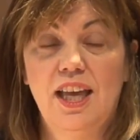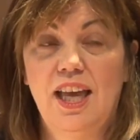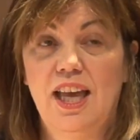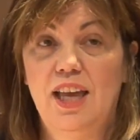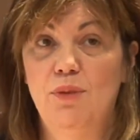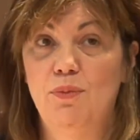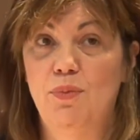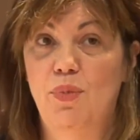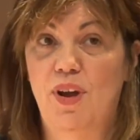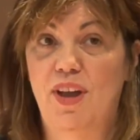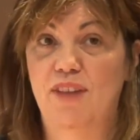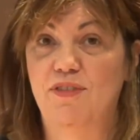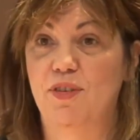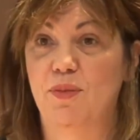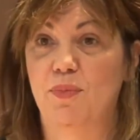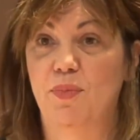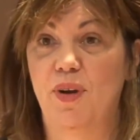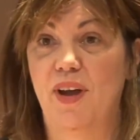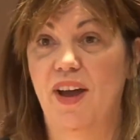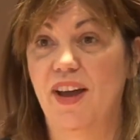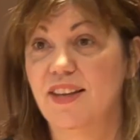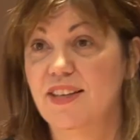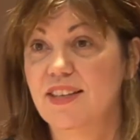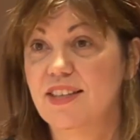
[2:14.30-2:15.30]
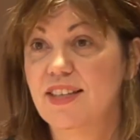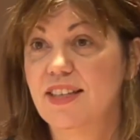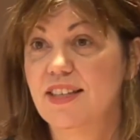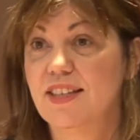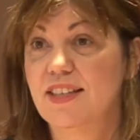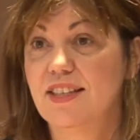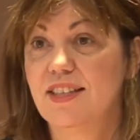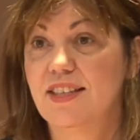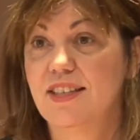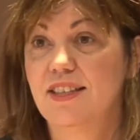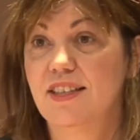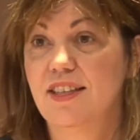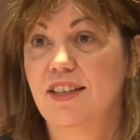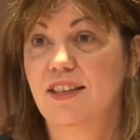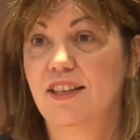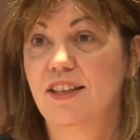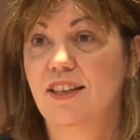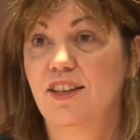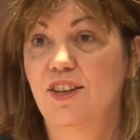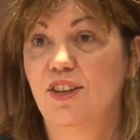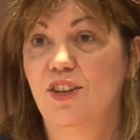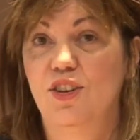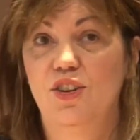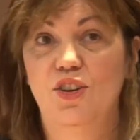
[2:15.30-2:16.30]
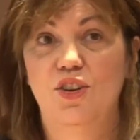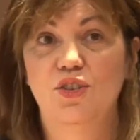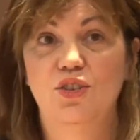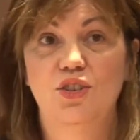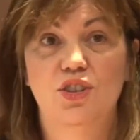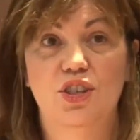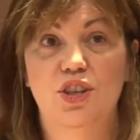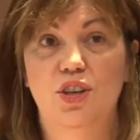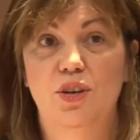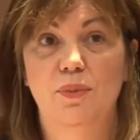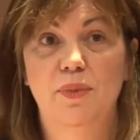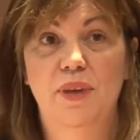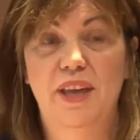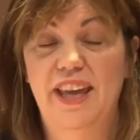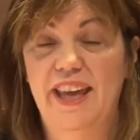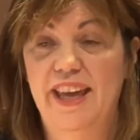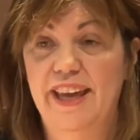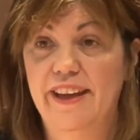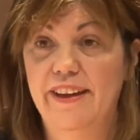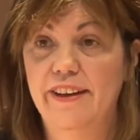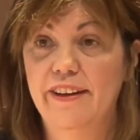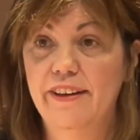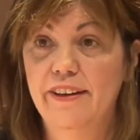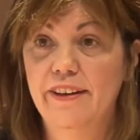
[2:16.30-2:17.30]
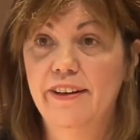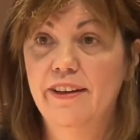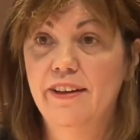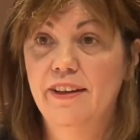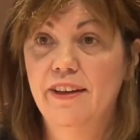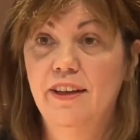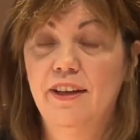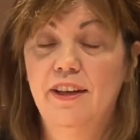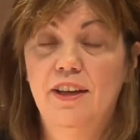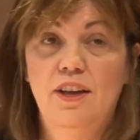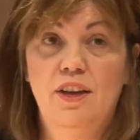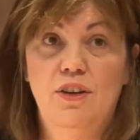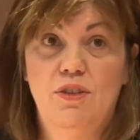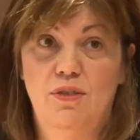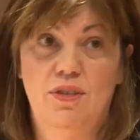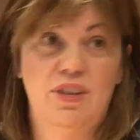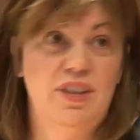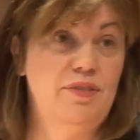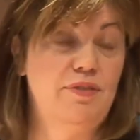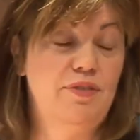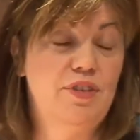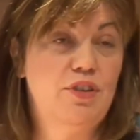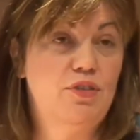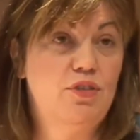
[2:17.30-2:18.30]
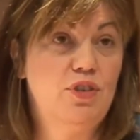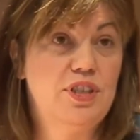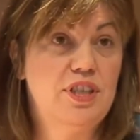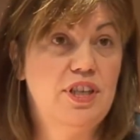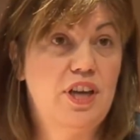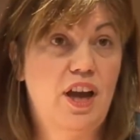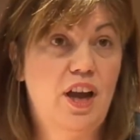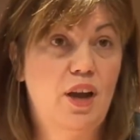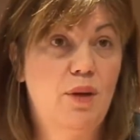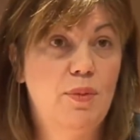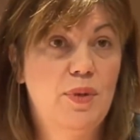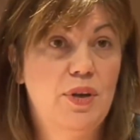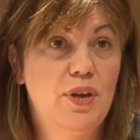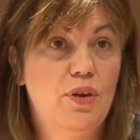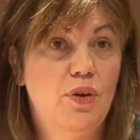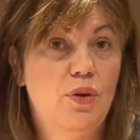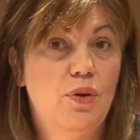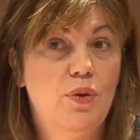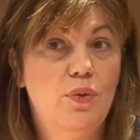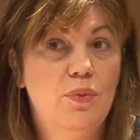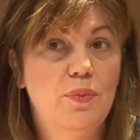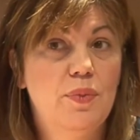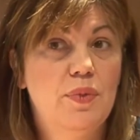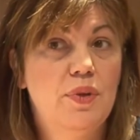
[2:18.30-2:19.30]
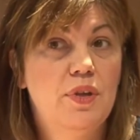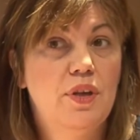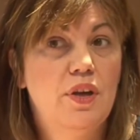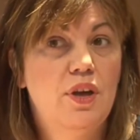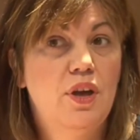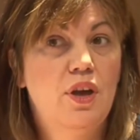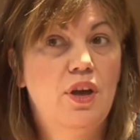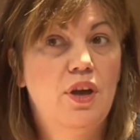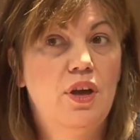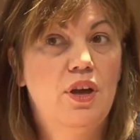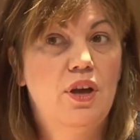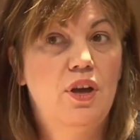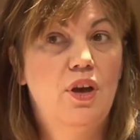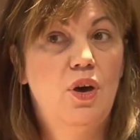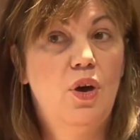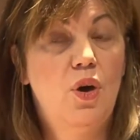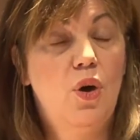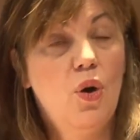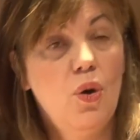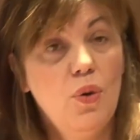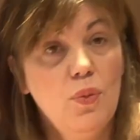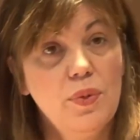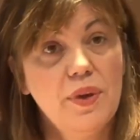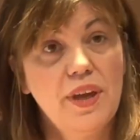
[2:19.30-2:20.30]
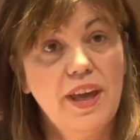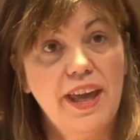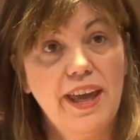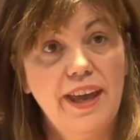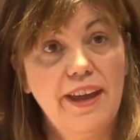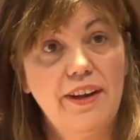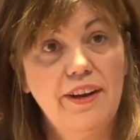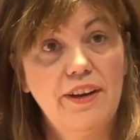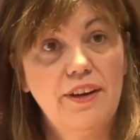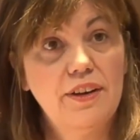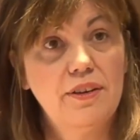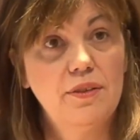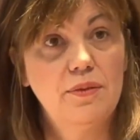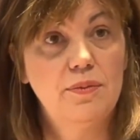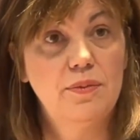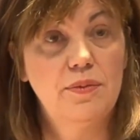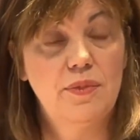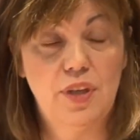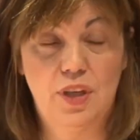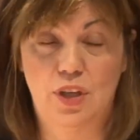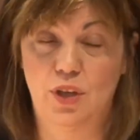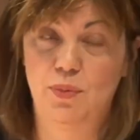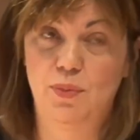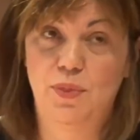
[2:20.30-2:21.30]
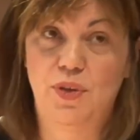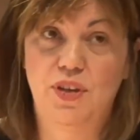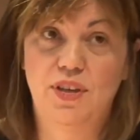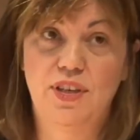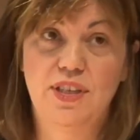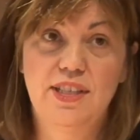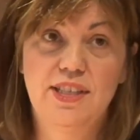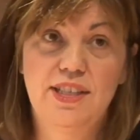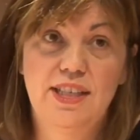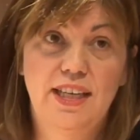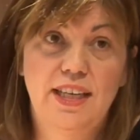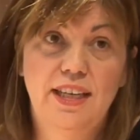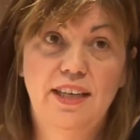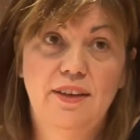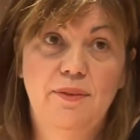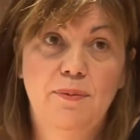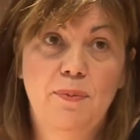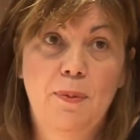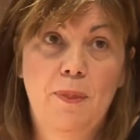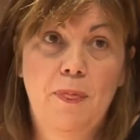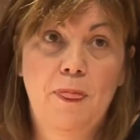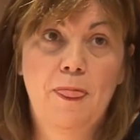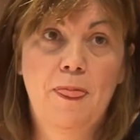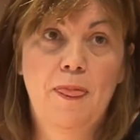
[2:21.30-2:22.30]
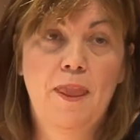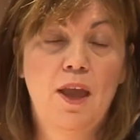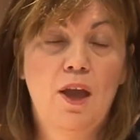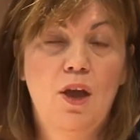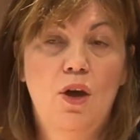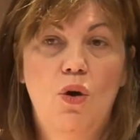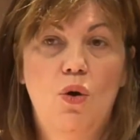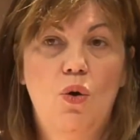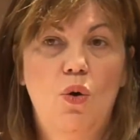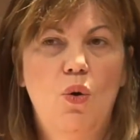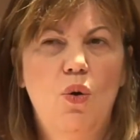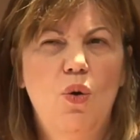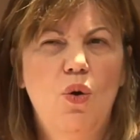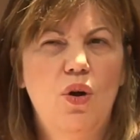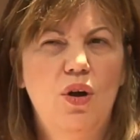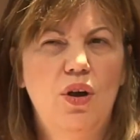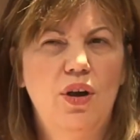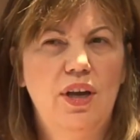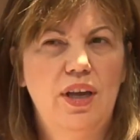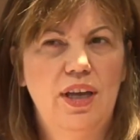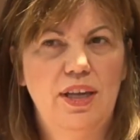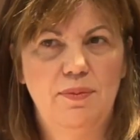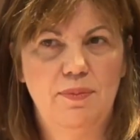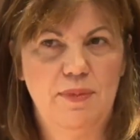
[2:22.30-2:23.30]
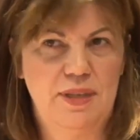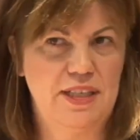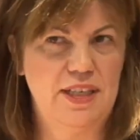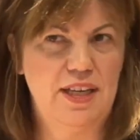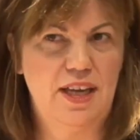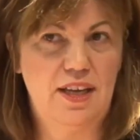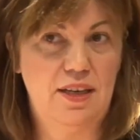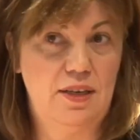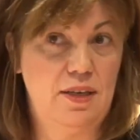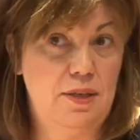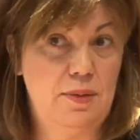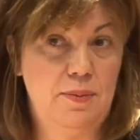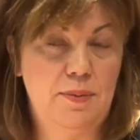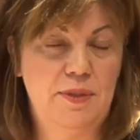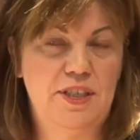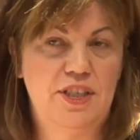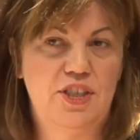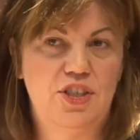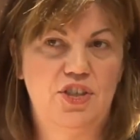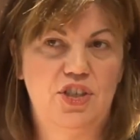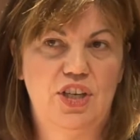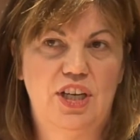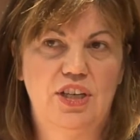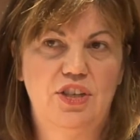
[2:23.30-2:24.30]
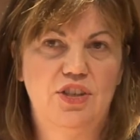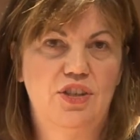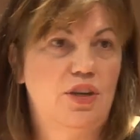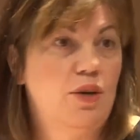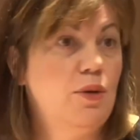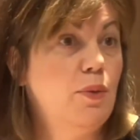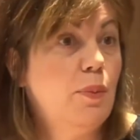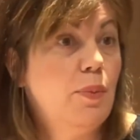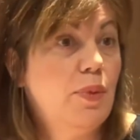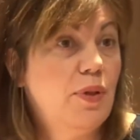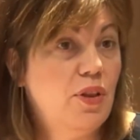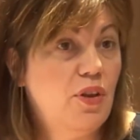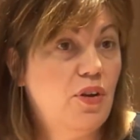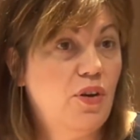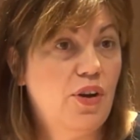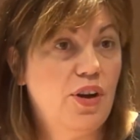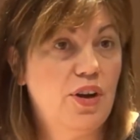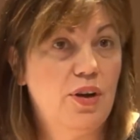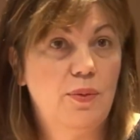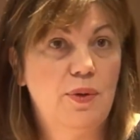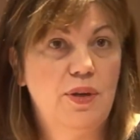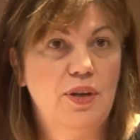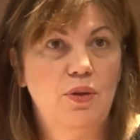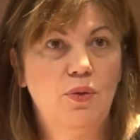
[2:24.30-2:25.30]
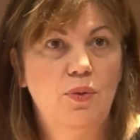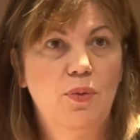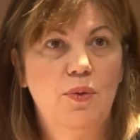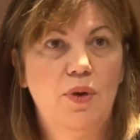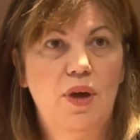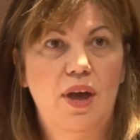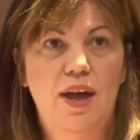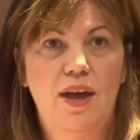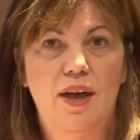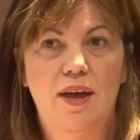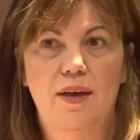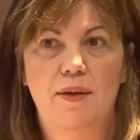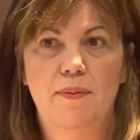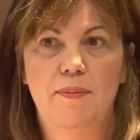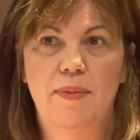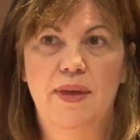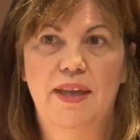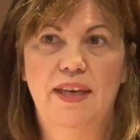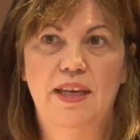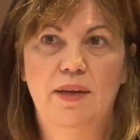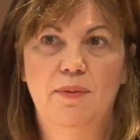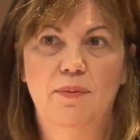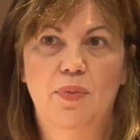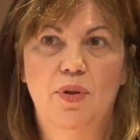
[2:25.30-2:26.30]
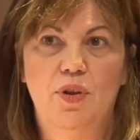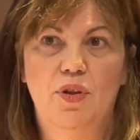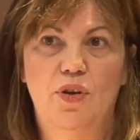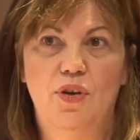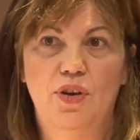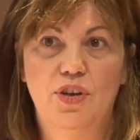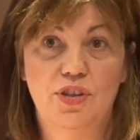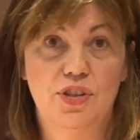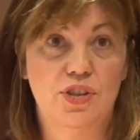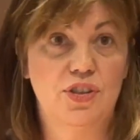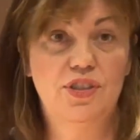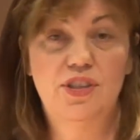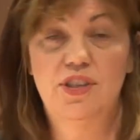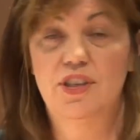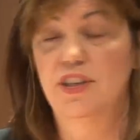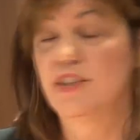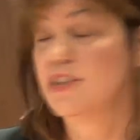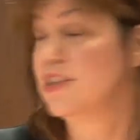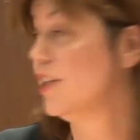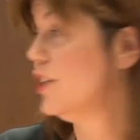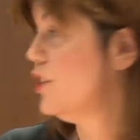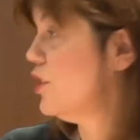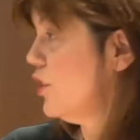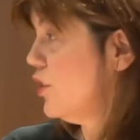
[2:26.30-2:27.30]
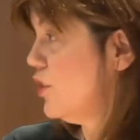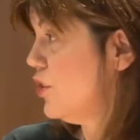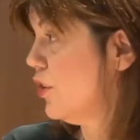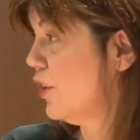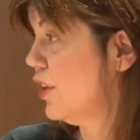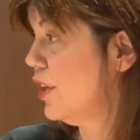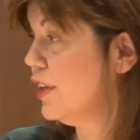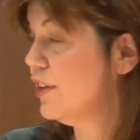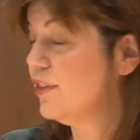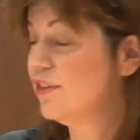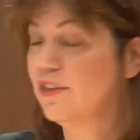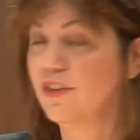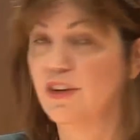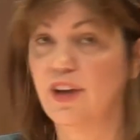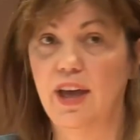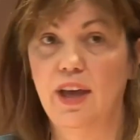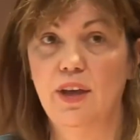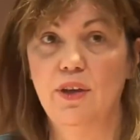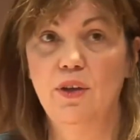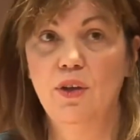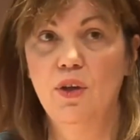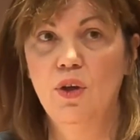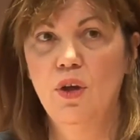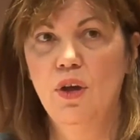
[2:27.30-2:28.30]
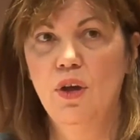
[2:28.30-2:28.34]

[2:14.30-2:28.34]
in private practice, long-term care, or even a retirement home, home care, the community, or an administrator, an employer? We know many employers are starting to join us now,